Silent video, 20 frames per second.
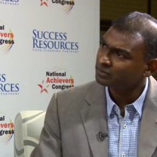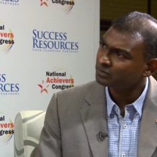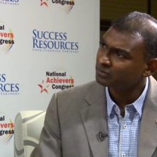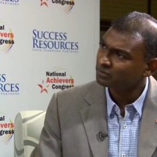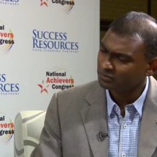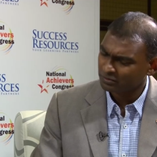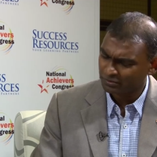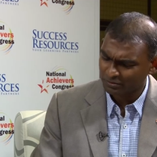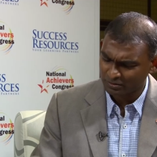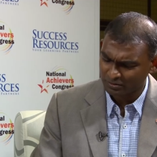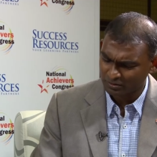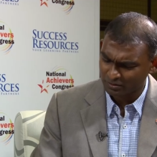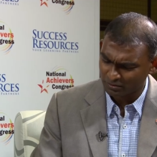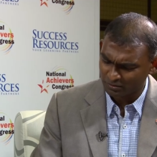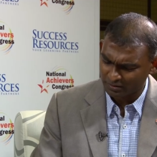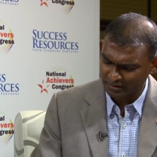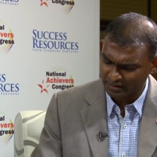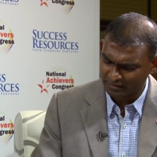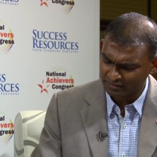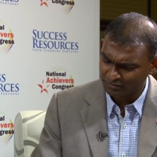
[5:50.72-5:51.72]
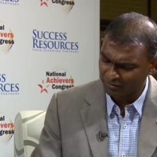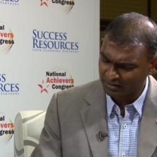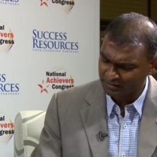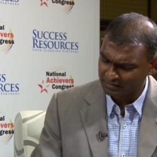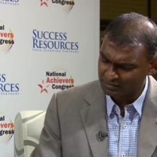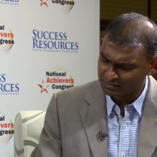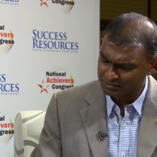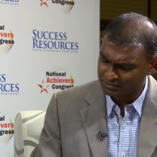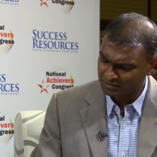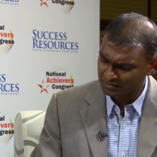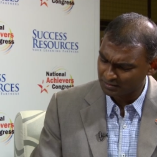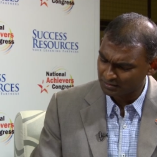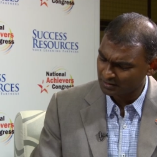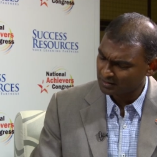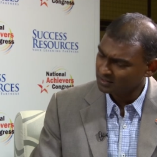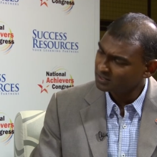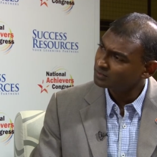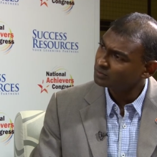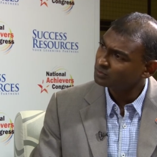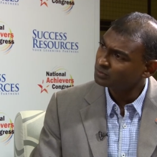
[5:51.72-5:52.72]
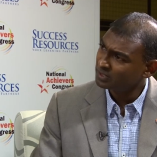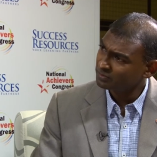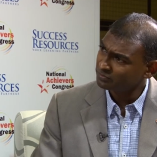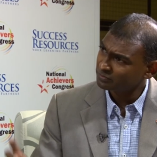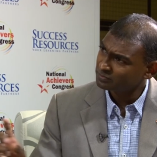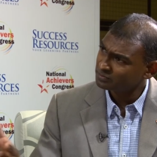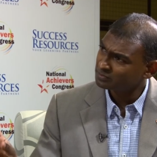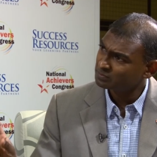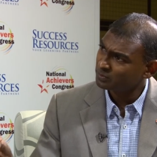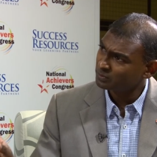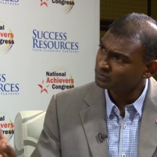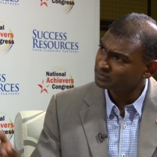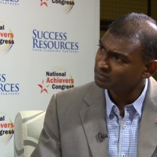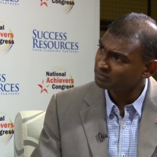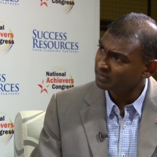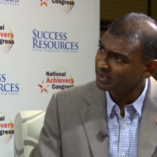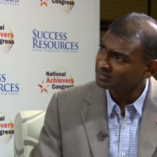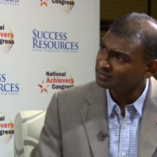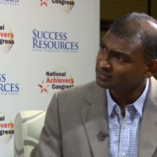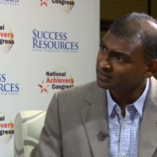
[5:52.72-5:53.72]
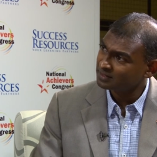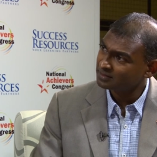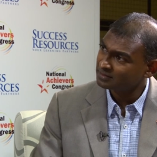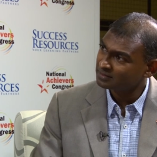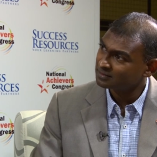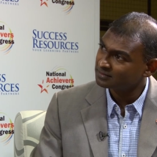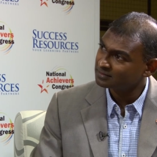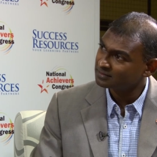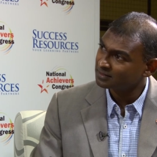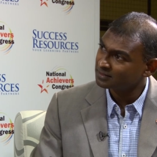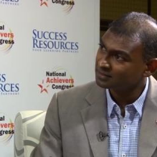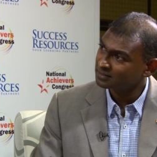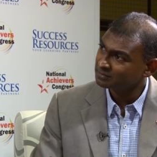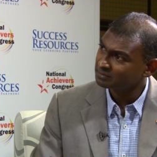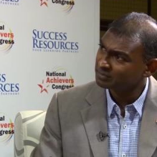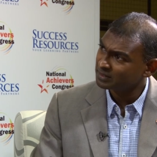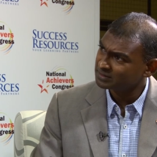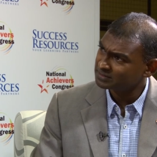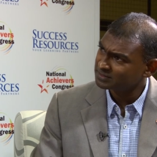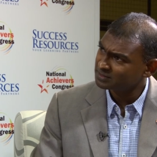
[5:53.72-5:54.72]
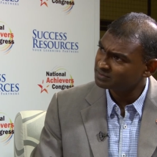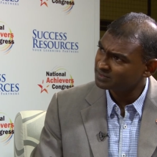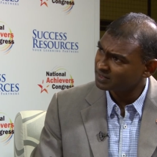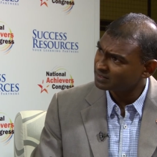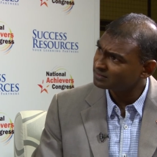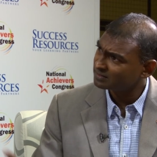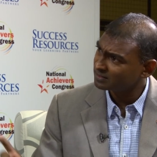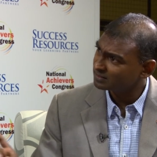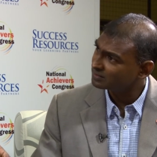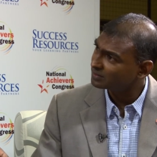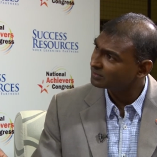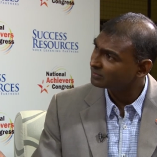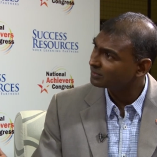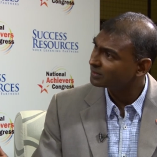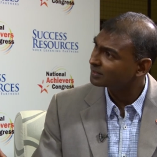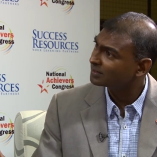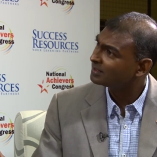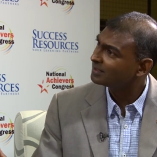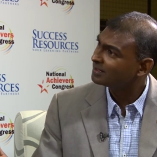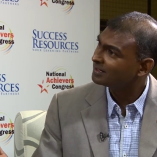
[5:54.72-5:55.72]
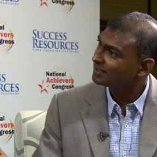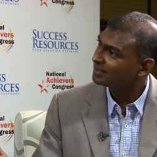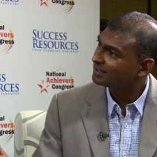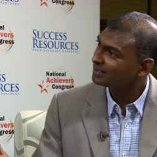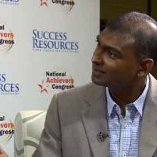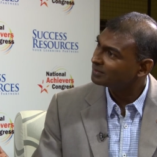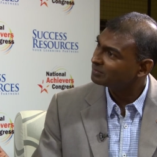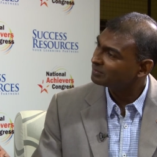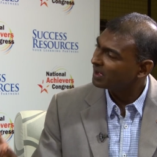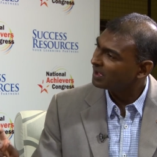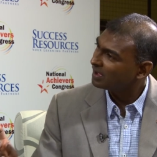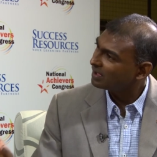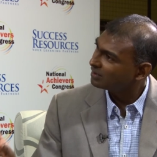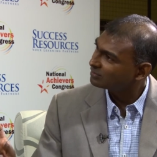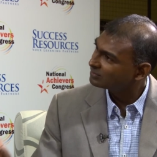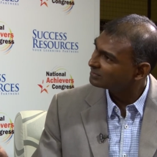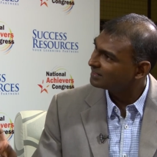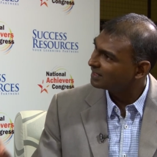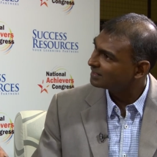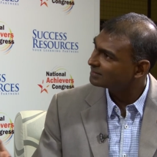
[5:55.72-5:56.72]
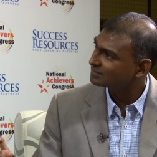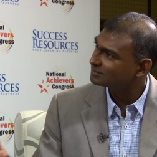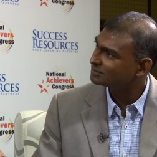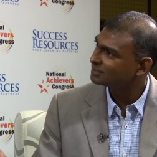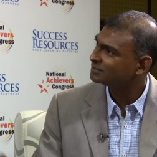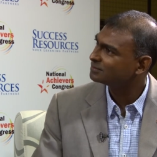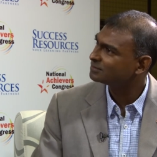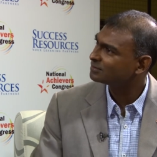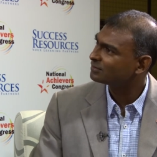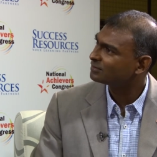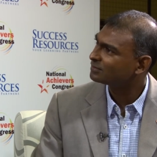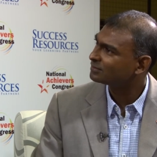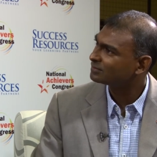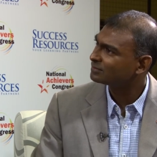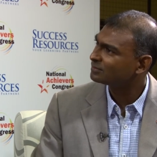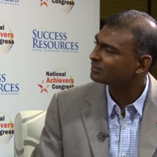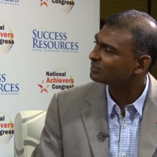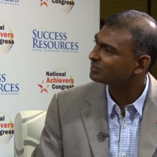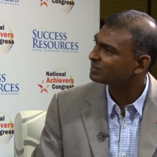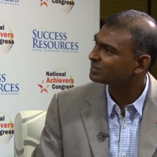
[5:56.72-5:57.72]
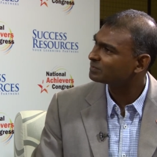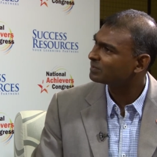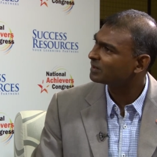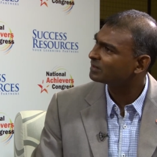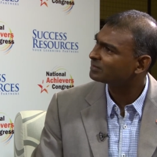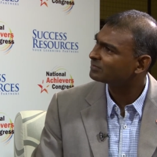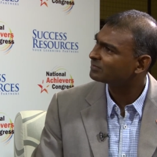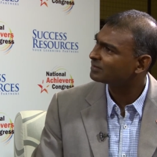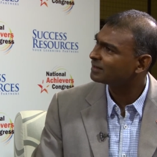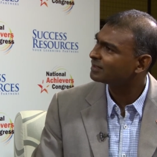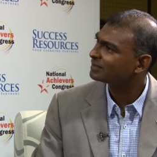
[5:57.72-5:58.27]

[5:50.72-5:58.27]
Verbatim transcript: your your eighth grade teacher who gave you this book, The Man Thinketh, uh, by James Allen, I think, right? Um, how, how did that change your, your was, perspective in